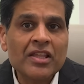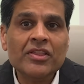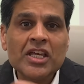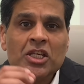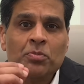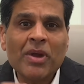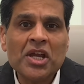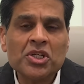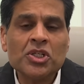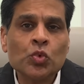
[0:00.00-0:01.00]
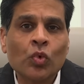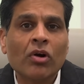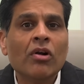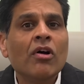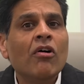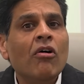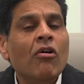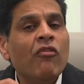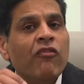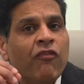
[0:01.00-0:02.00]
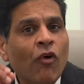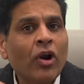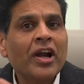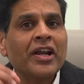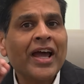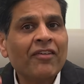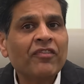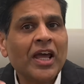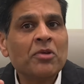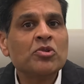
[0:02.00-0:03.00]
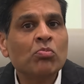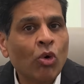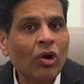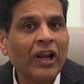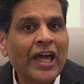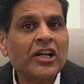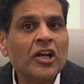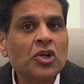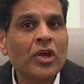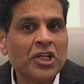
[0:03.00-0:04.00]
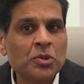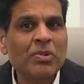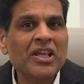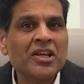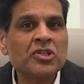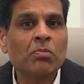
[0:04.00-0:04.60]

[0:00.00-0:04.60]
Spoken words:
these patients were 4.5 times more likely to experience